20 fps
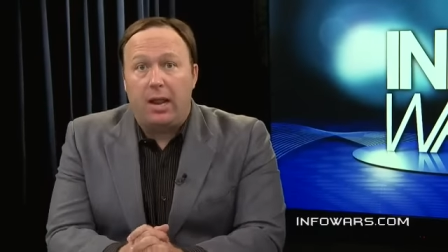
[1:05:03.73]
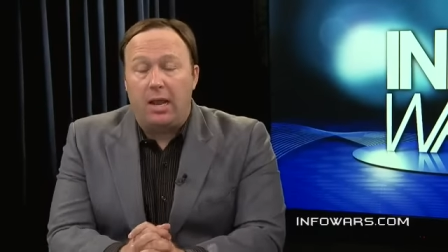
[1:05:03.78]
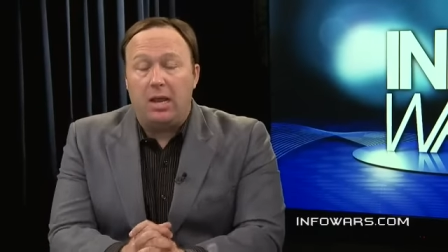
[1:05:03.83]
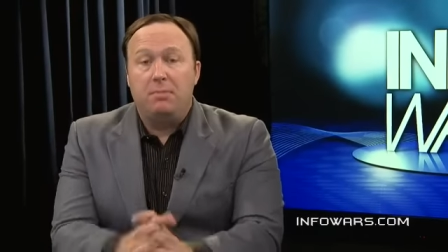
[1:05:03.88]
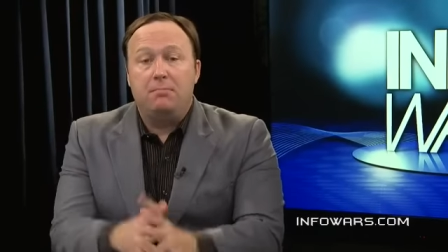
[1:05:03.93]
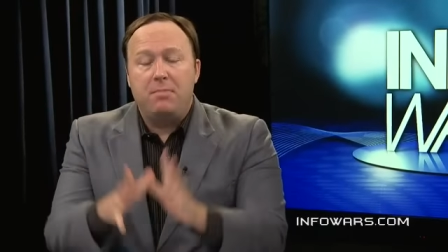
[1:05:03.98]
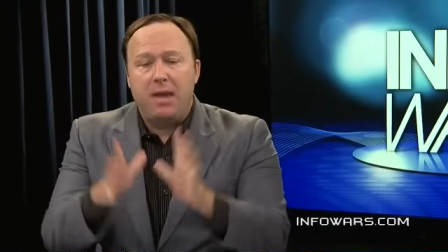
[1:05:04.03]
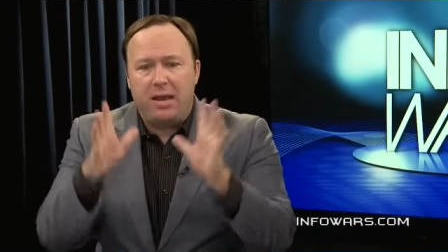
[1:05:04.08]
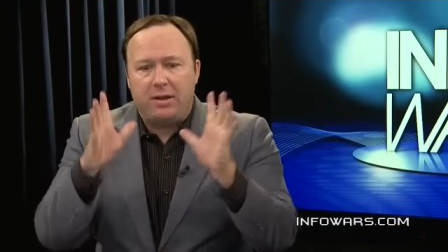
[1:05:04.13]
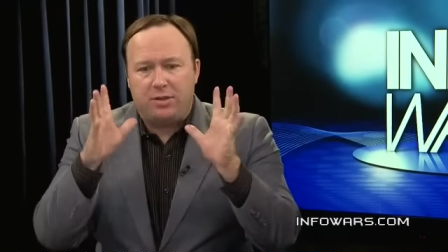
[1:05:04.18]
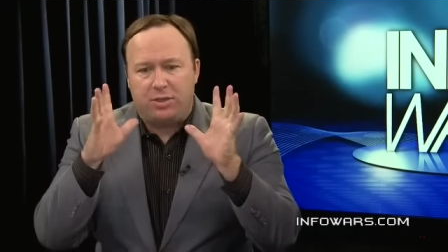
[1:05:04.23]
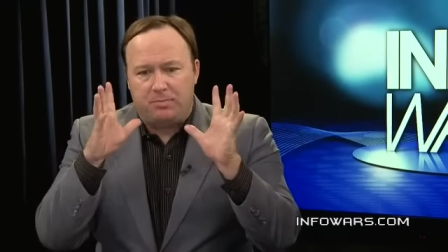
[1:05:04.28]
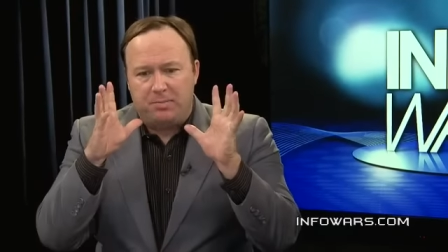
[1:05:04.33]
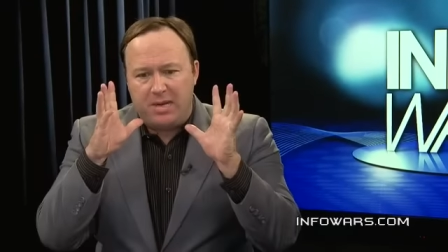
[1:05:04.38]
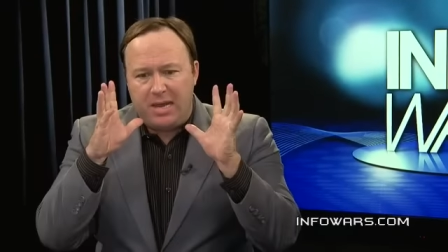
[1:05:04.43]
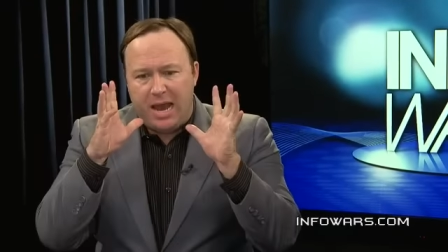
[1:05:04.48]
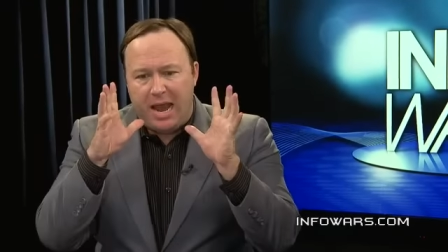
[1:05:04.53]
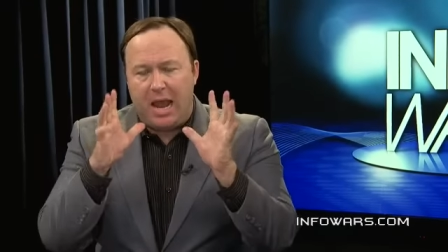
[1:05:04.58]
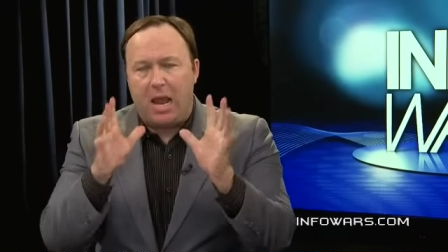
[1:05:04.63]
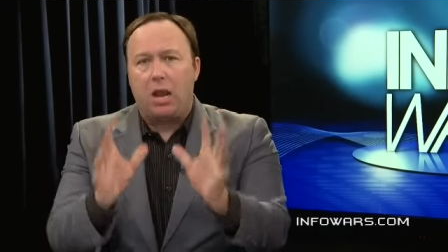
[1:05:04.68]
And it makes
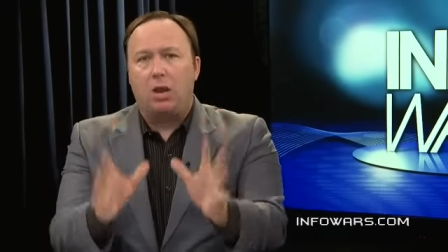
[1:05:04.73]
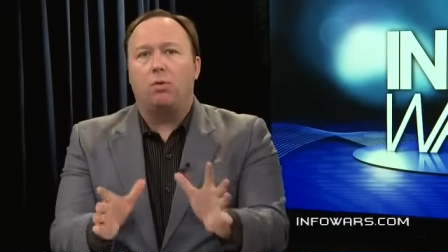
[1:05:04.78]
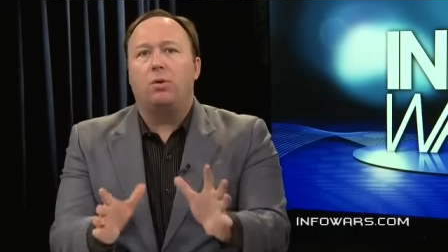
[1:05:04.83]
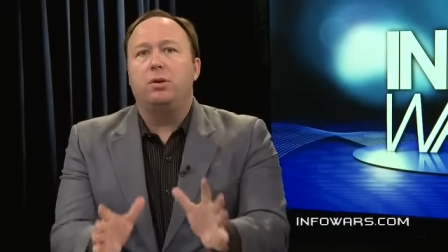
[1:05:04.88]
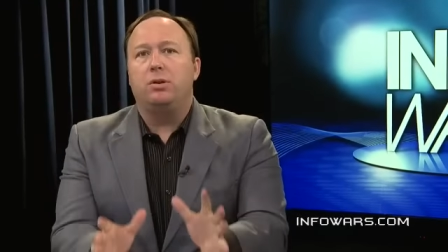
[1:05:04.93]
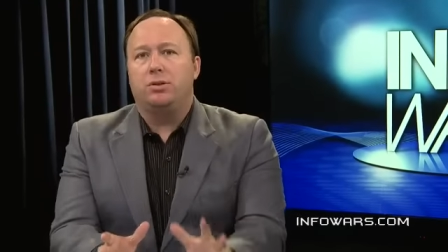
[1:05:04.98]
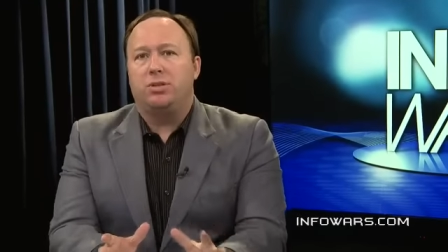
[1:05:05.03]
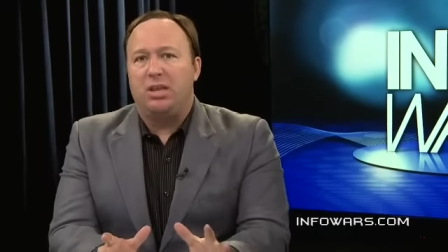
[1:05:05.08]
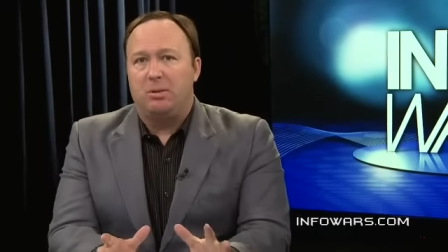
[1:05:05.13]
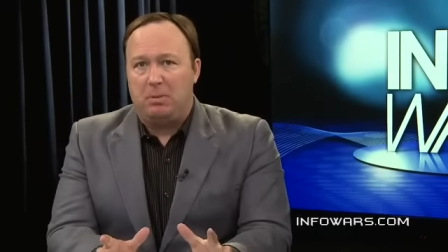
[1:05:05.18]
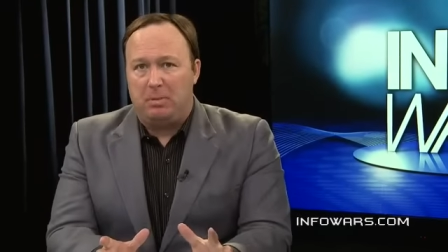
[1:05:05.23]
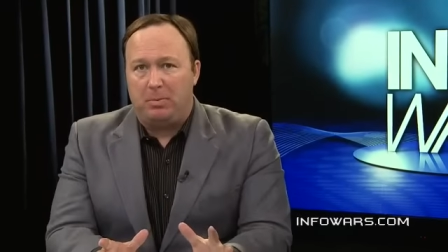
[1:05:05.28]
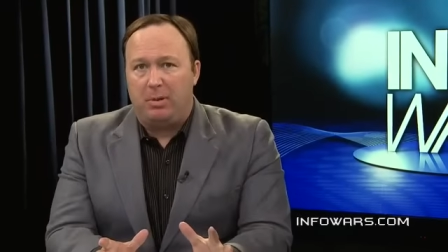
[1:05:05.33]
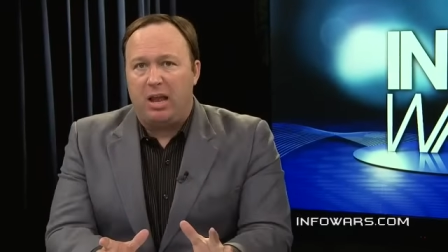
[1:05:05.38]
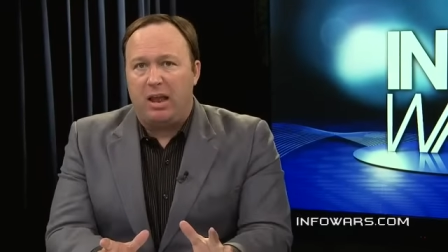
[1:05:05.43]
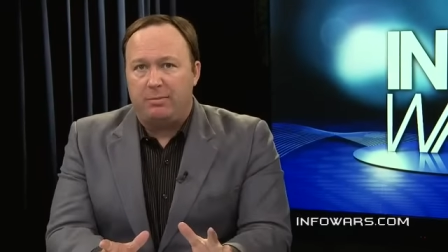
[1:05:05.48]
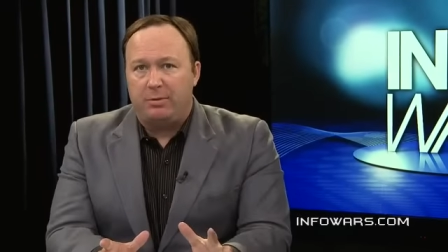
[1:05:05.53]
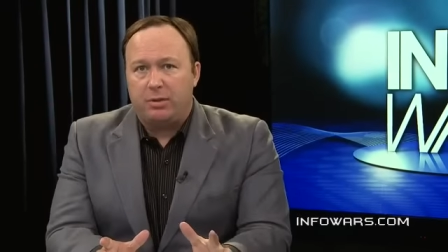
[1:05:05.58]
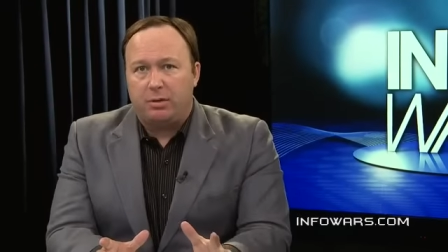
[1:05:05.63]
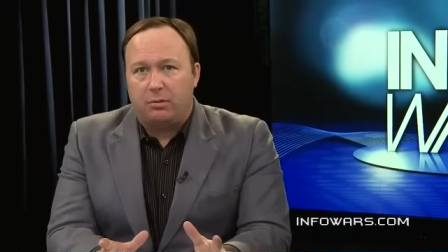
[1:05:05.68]
me angry to see people
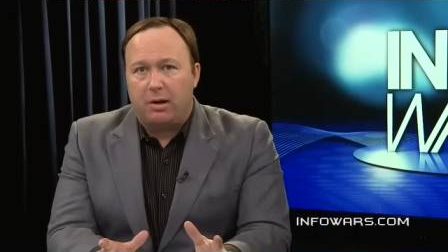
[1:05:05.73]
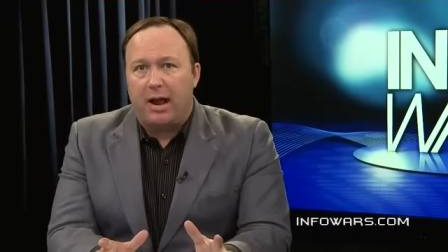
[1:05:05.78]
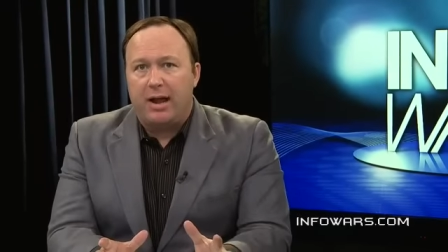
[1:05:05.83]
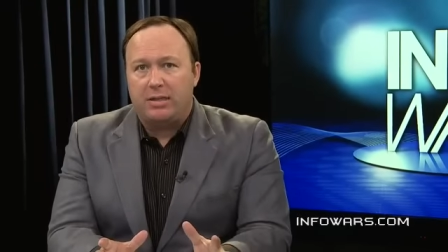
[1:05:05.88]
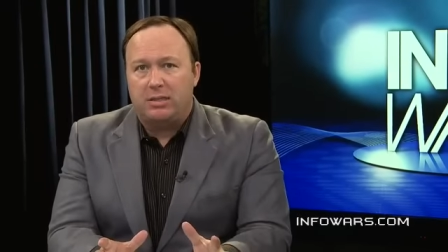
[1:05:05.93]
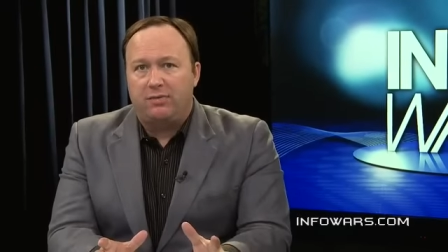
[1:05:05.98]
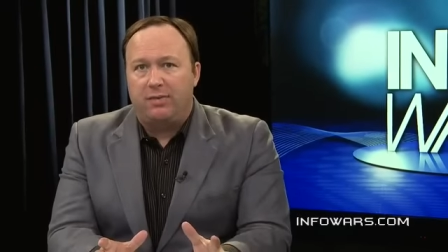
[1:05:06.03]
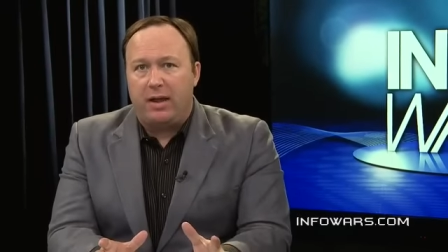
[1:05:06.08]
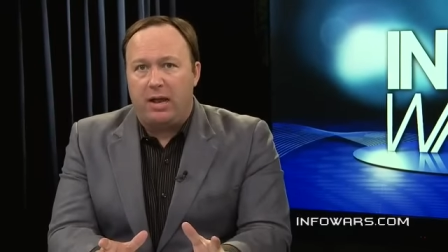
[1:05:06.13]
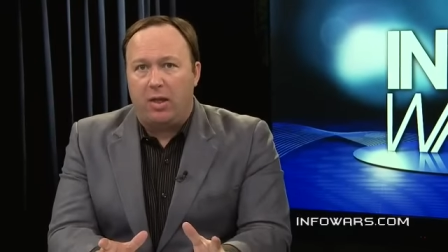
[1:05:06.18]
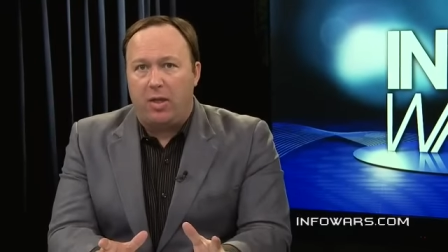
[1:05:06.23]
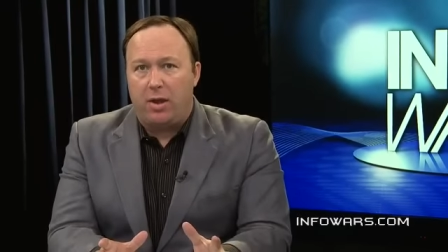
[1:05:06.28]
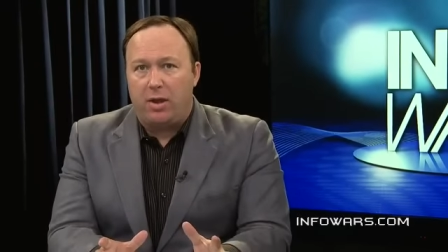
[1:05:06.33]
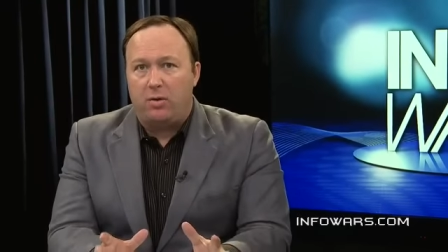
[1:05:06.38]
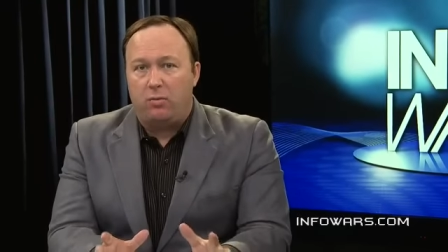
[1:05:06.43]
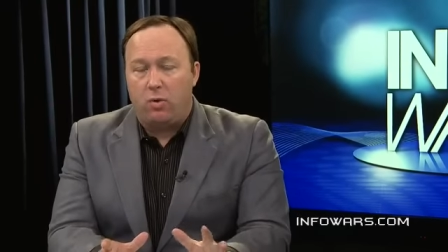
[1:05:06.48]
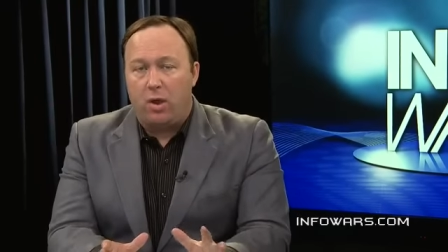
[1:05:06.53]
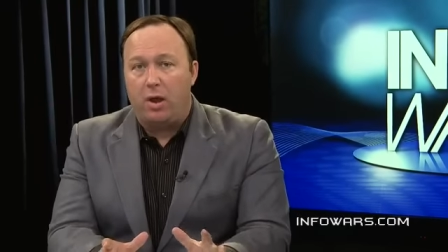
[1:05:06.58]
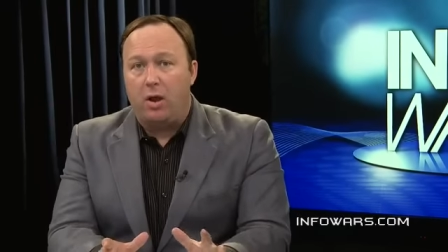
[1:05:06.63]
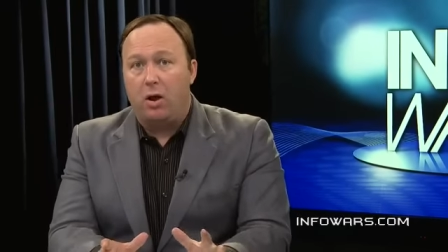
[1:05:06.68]
having their rights
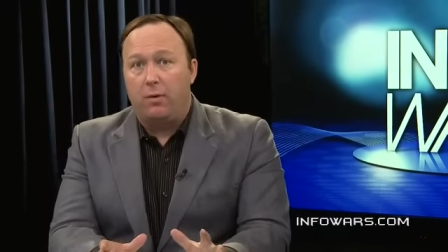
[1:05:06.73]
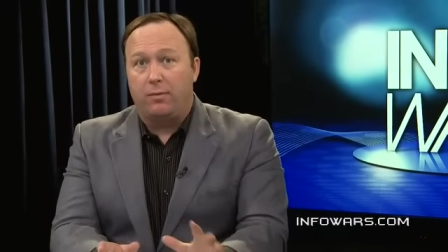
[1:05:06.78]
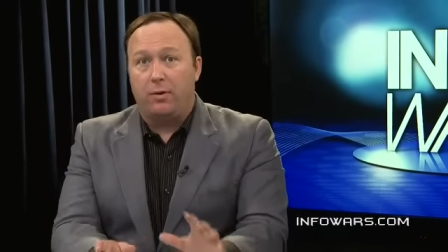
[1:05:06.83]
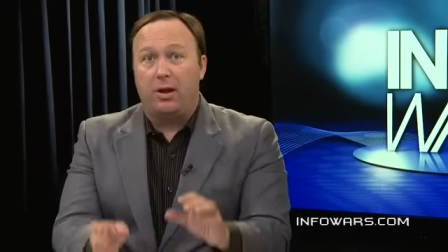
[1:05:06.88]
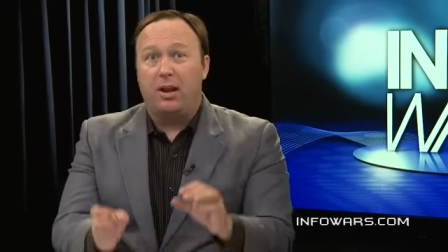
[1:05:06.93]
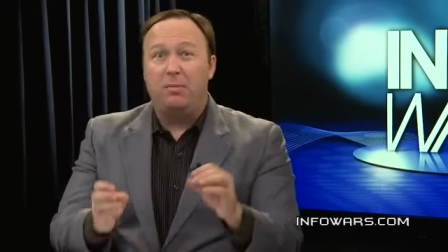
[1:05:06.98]
violated and run over.